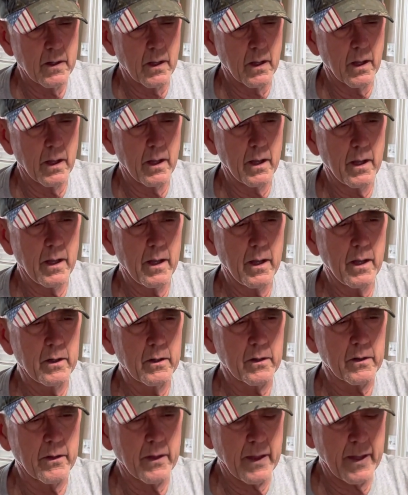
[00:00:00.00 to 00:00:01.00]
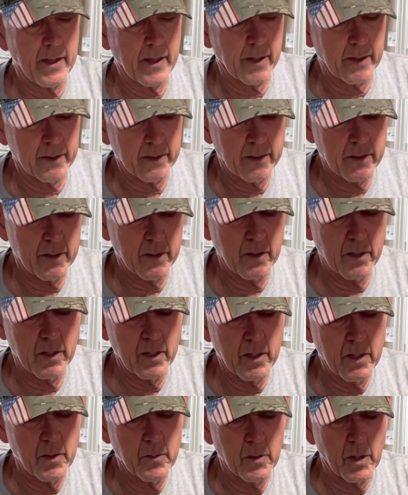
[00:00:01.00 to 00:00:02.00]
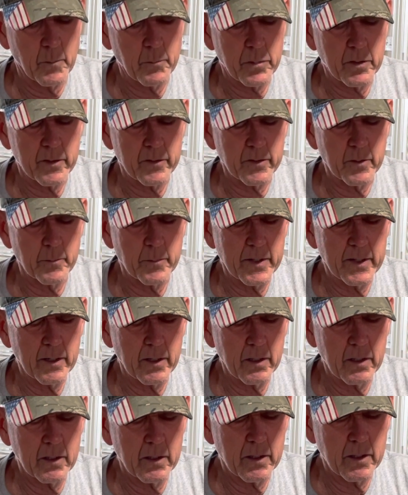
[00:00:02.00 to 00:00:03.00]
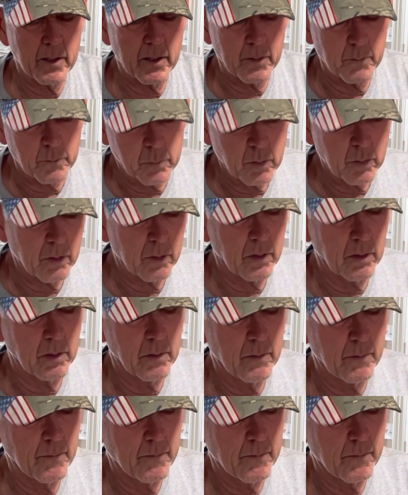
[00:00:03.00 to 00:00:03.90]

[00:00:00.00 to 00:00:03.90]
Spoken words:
Hey, look at that. Put it in the middle and pull.